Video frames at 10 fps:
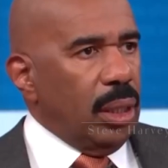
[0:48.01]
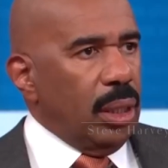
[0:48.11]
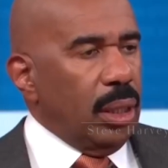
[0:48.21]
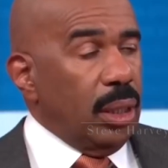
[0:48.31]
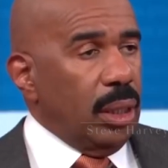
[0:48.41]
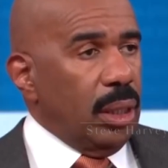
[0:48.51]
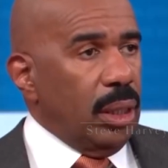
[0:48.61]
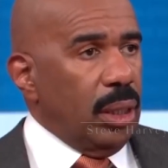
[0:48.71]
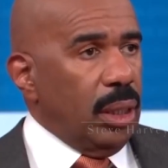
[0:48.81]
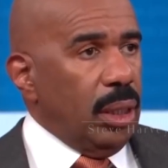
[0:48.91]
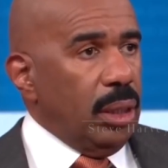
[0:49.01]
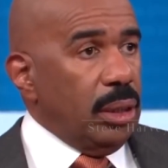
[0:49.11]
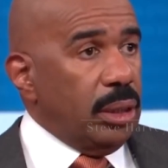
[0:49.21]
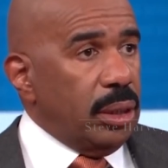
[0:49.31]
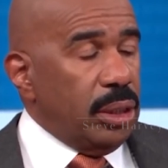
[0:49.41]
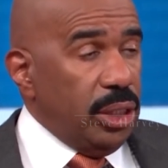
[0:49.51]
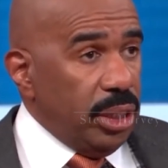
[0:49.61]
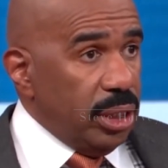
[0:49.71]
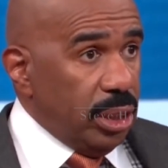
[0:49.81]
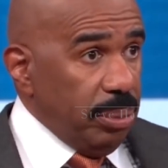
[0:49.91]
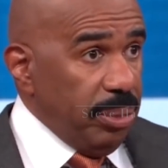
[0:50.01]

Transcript: So, I need to know how...